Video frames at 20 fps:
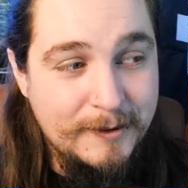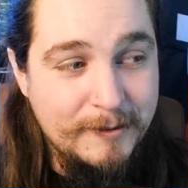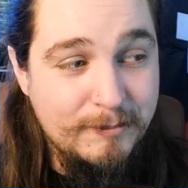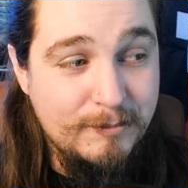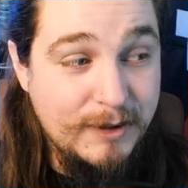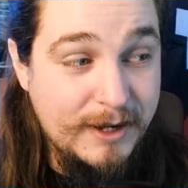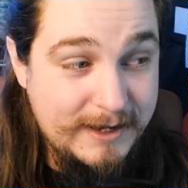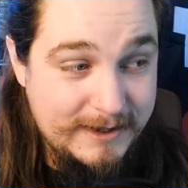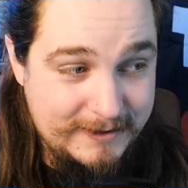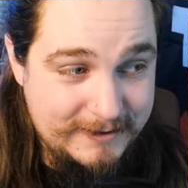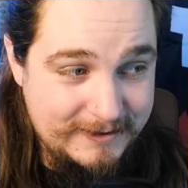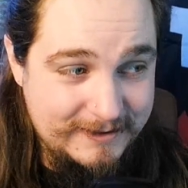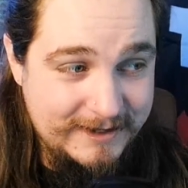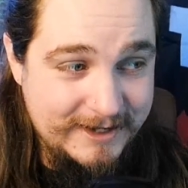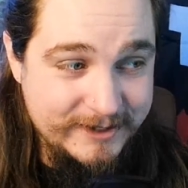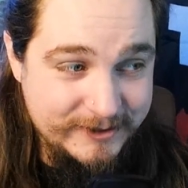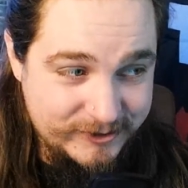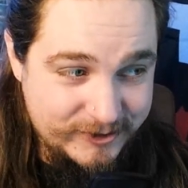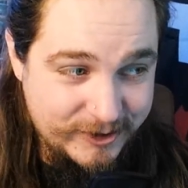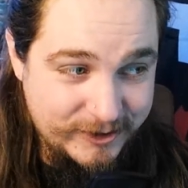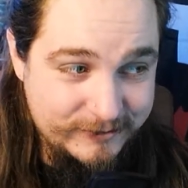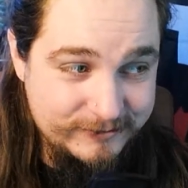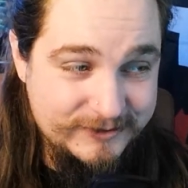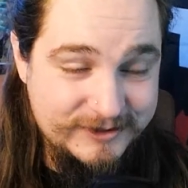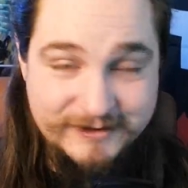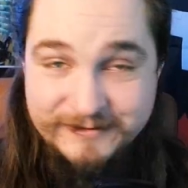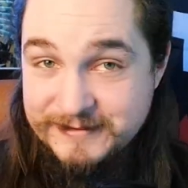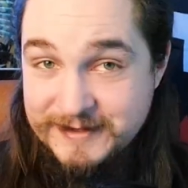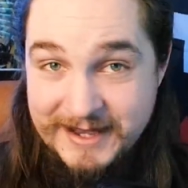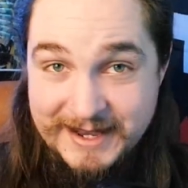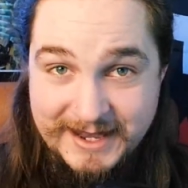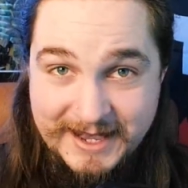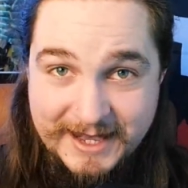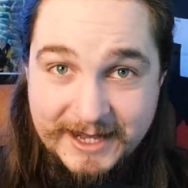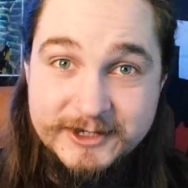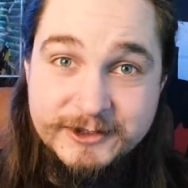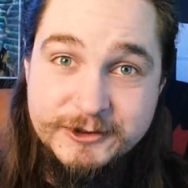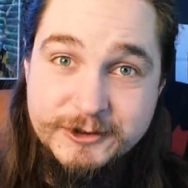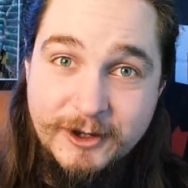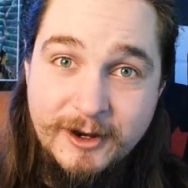But in terms of like
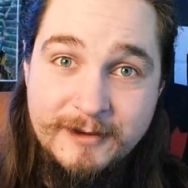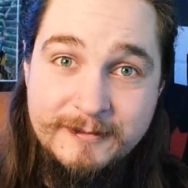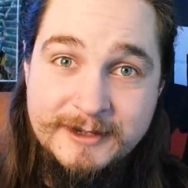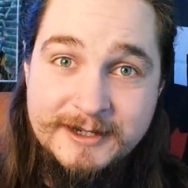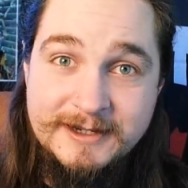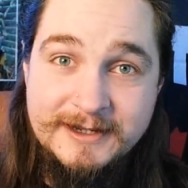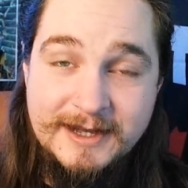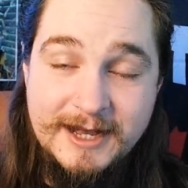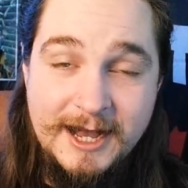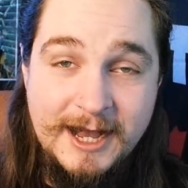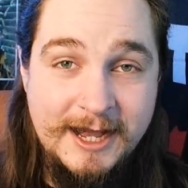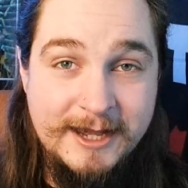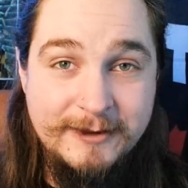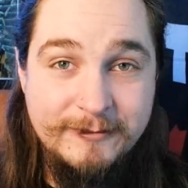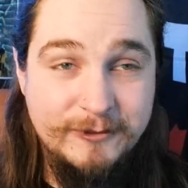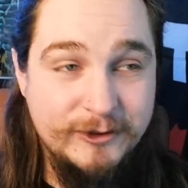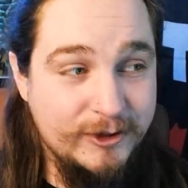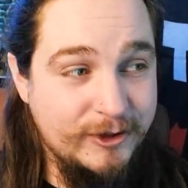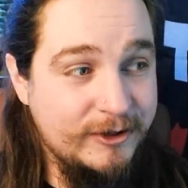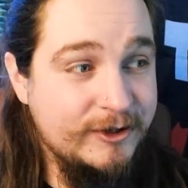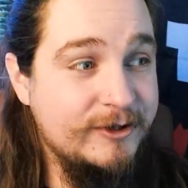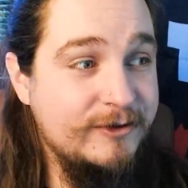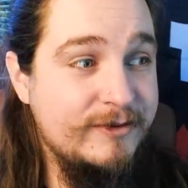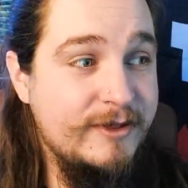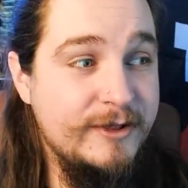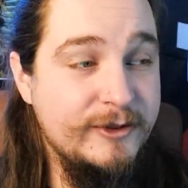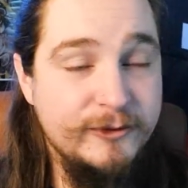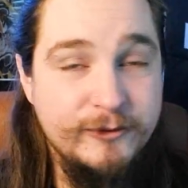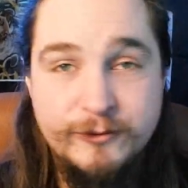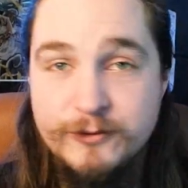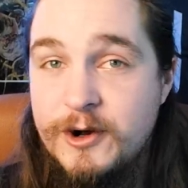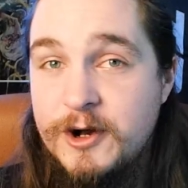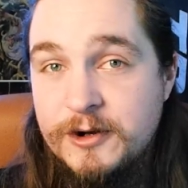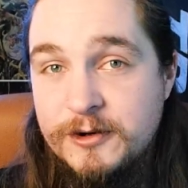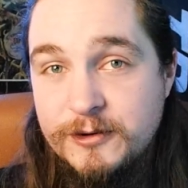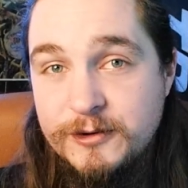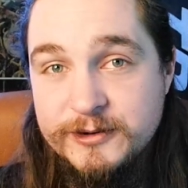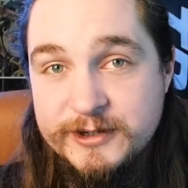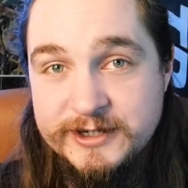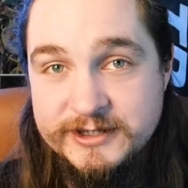head trauma, I would argue that Luke
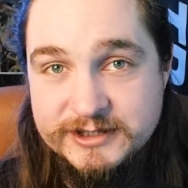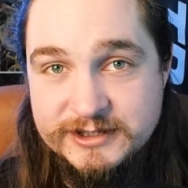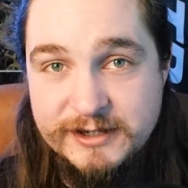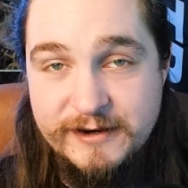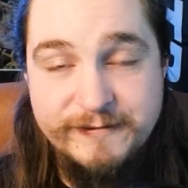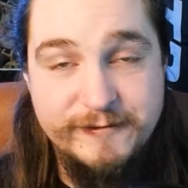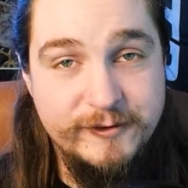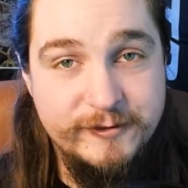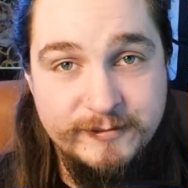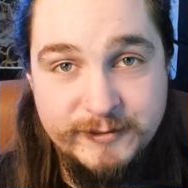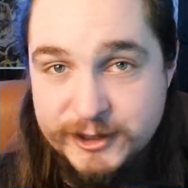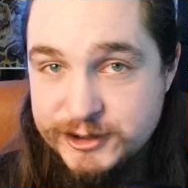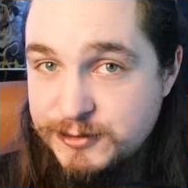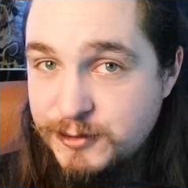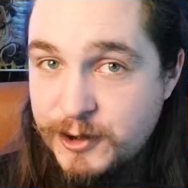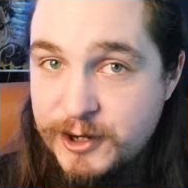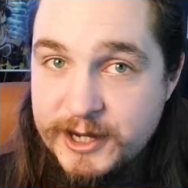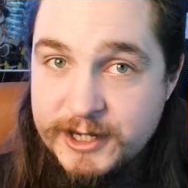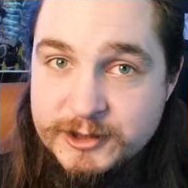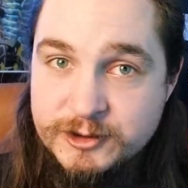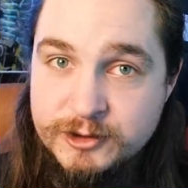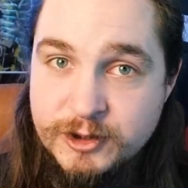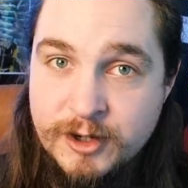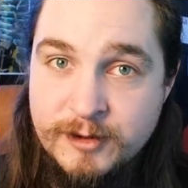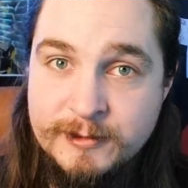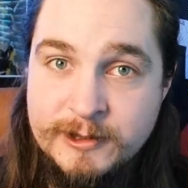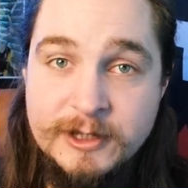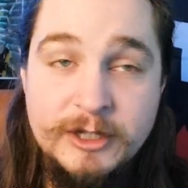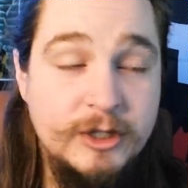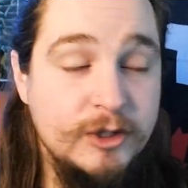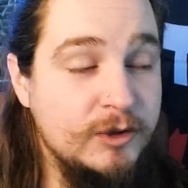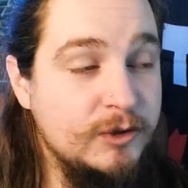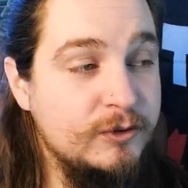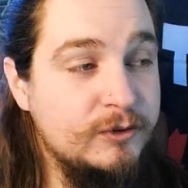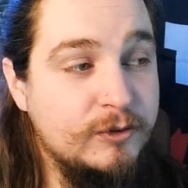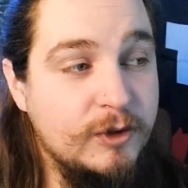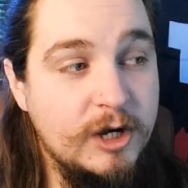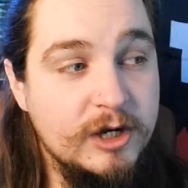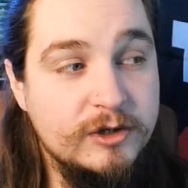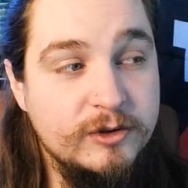Rockhold has suffered much more head trauma.
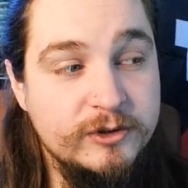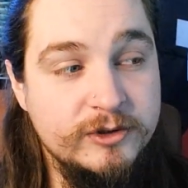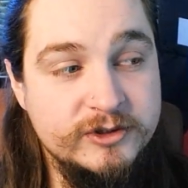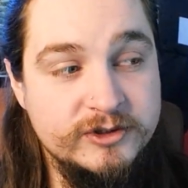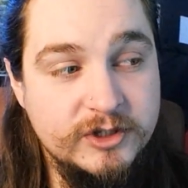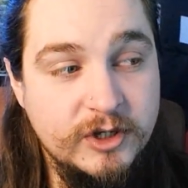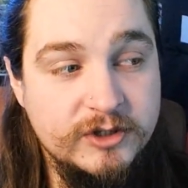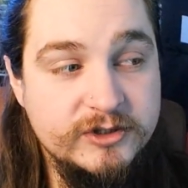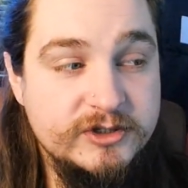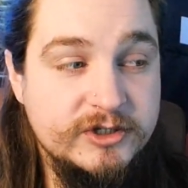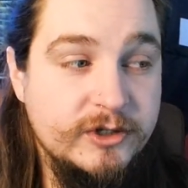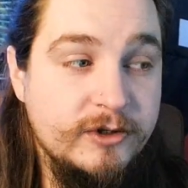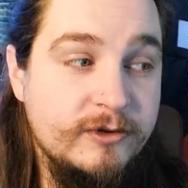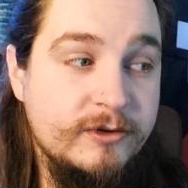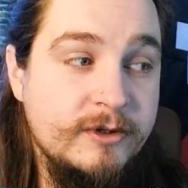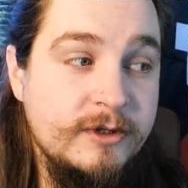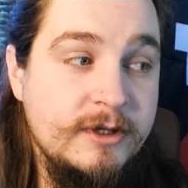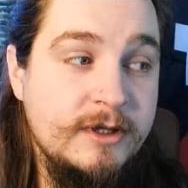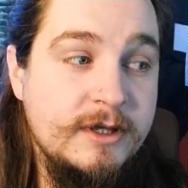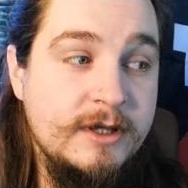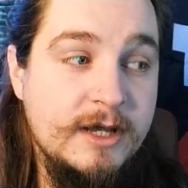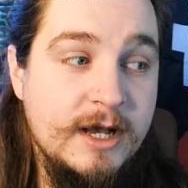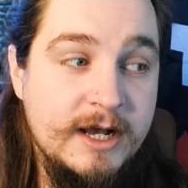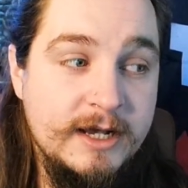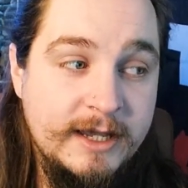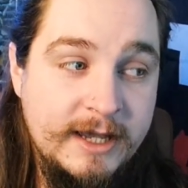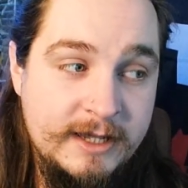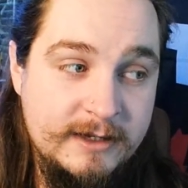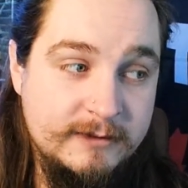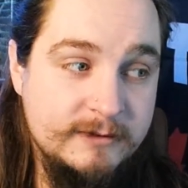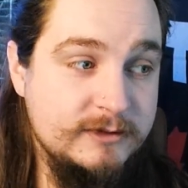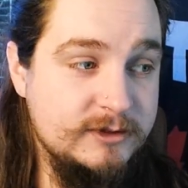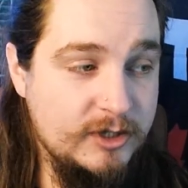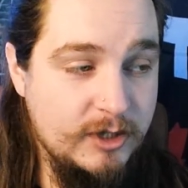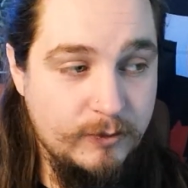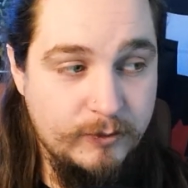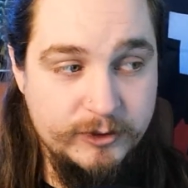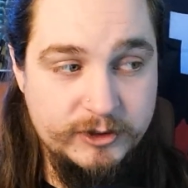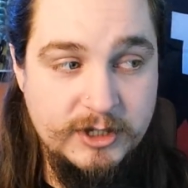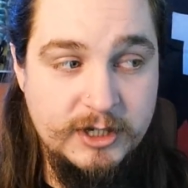Luke Rockhold is also again,
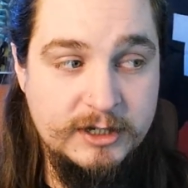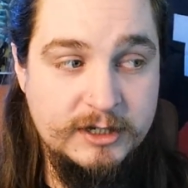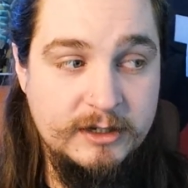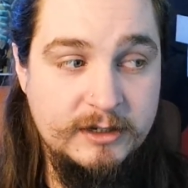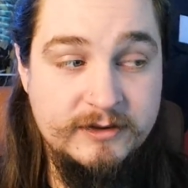we're talking,